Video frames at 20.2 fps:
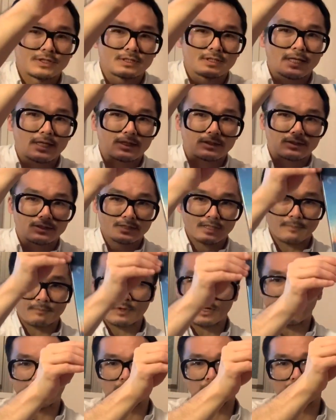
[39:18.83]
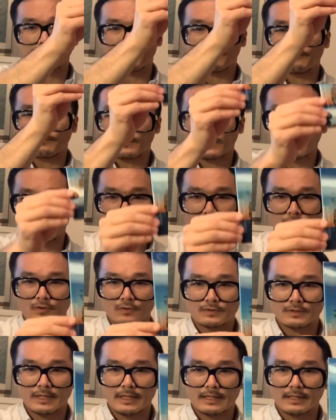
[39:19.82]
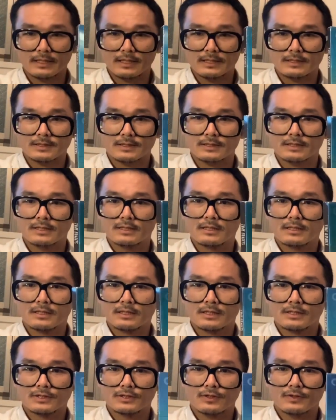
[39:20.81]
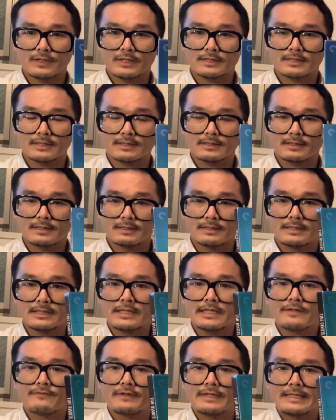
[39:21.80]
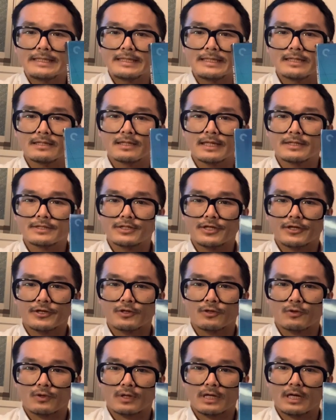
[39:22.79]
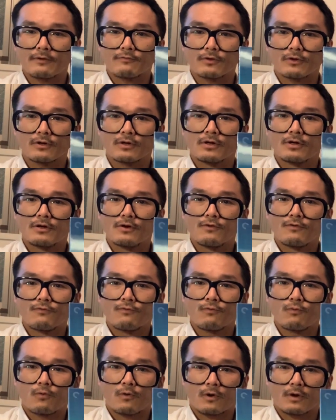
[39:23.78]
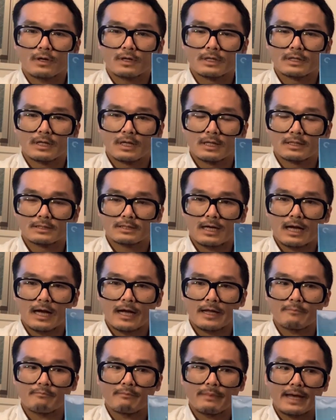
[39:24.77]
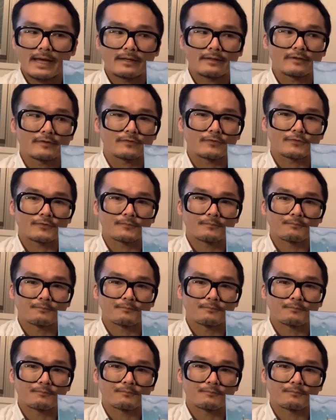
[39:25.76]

like a slip cover. It goes like this. So this is the DVD lenticular cover for Time Bandits.